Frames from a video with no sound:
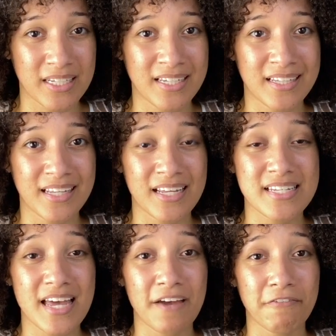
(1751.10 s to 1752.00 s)
That's
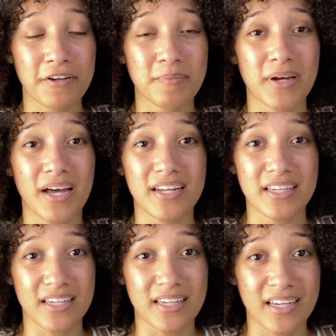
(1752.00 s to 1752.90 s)

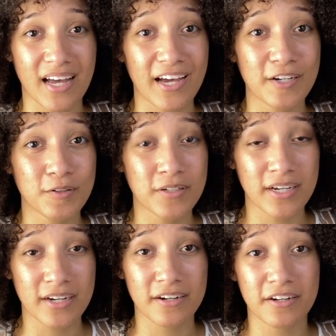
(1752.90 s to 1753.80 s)
everybody. I don't
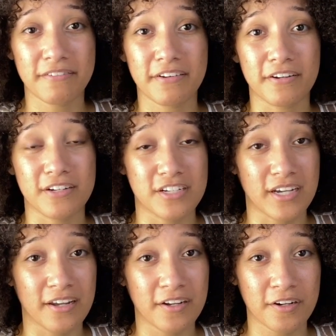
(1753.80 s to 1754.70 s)
care if you're a
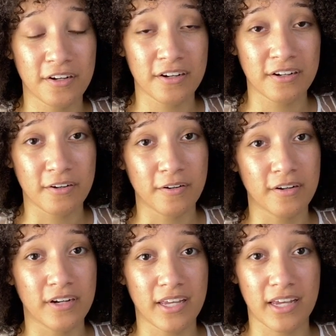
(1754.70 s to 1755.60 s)
janitor or
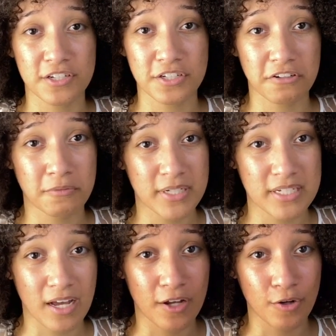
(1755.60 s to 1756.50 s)
a cashier at
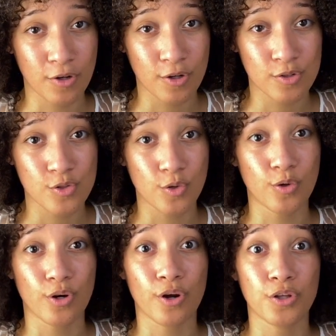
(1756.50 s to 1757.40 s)
McDonald's
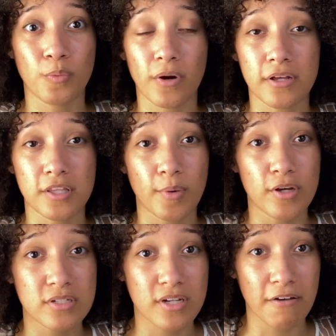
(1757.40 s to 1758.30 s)
or you work at the
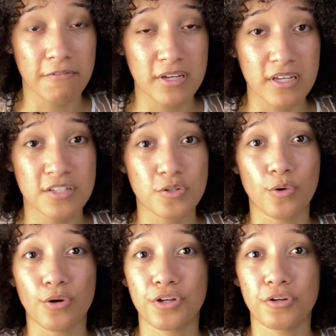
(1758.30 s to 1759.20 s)
post office
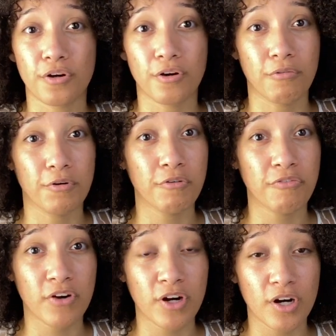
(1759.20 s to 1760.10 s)
or you're a
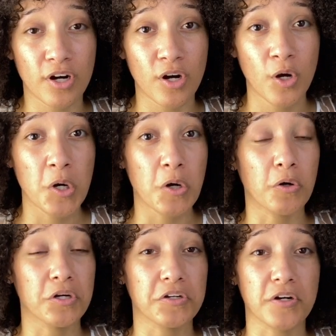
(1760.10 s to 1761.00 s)
roofer or
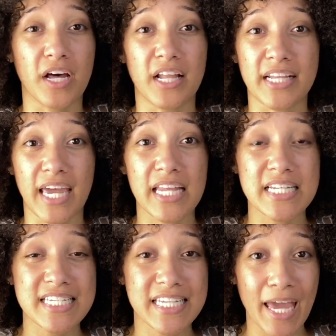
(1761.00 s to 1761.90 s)
you're a
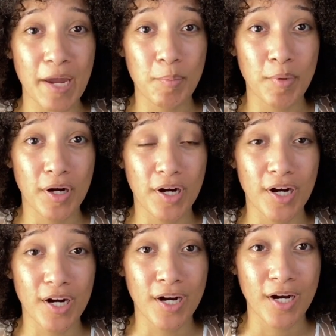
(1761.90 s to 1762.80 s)

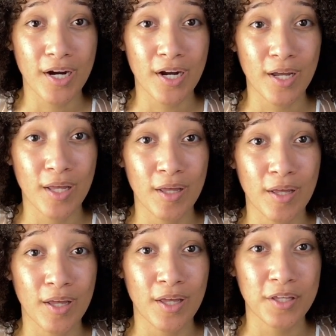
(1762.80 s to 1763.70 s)
landscaper.
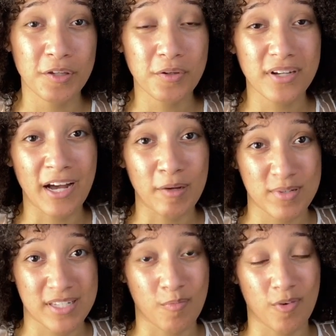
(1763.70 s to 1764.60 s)
You could help
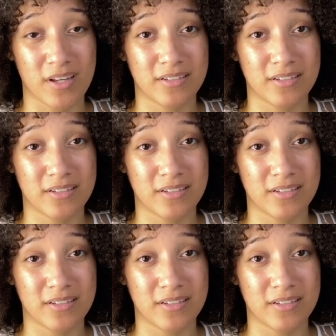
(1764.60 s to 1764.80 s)
someone.